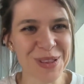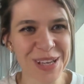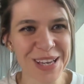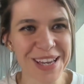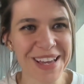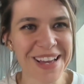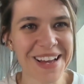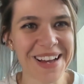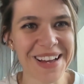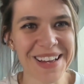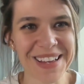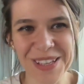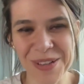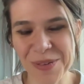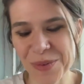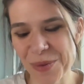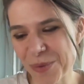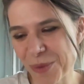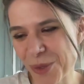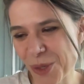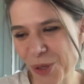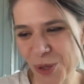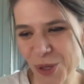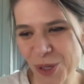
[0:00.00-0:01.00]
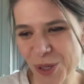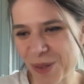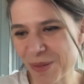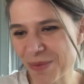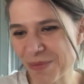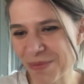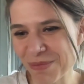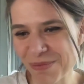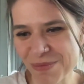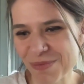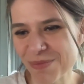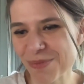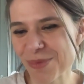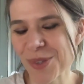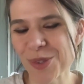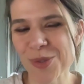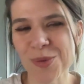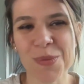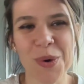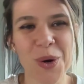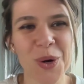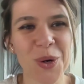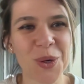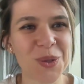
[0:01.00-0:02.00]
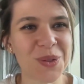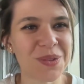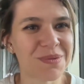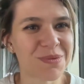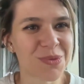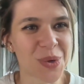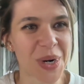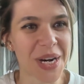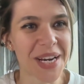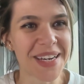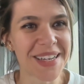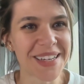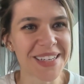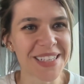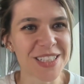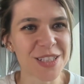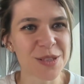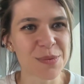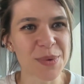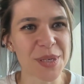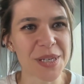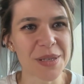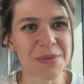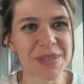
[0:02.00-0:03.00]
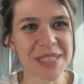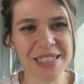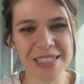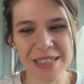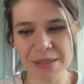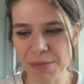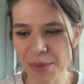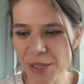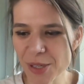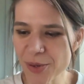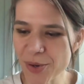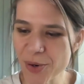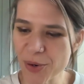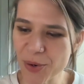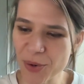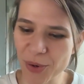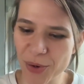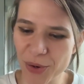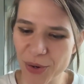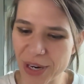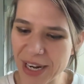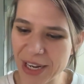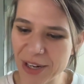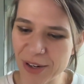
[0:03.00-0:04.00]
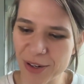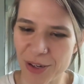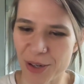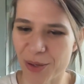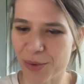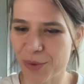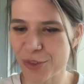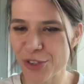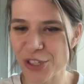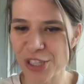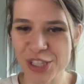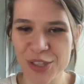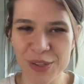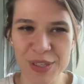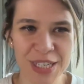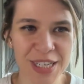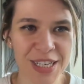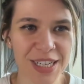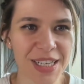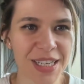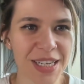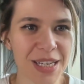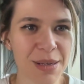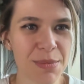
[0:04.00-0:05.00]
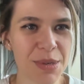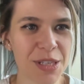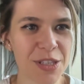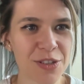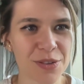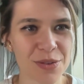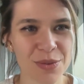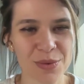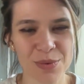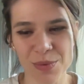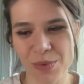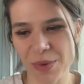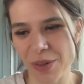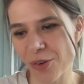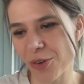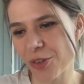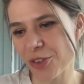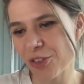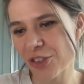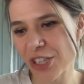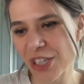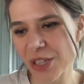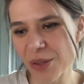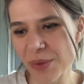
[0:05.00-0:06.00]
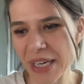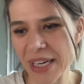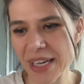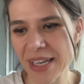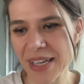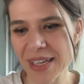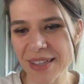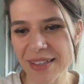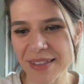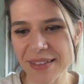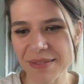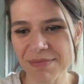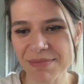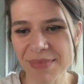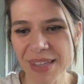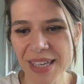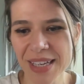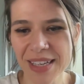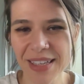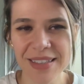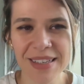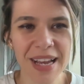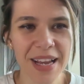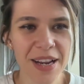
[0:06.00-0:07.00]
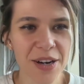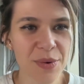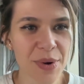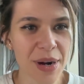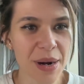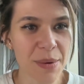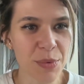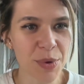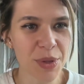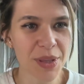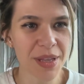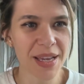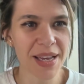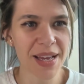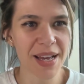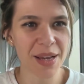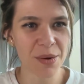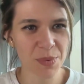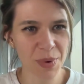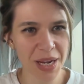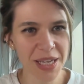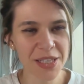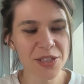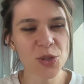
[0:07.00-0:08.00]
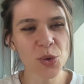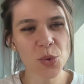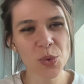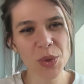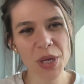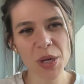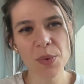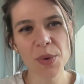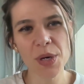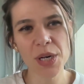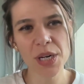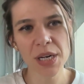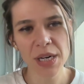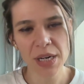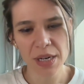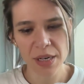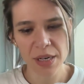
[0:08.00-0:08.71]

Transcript: AI, your small writing experiments in Miro, or I don't know, generating an image or generating a diagram with AI, right? So they were,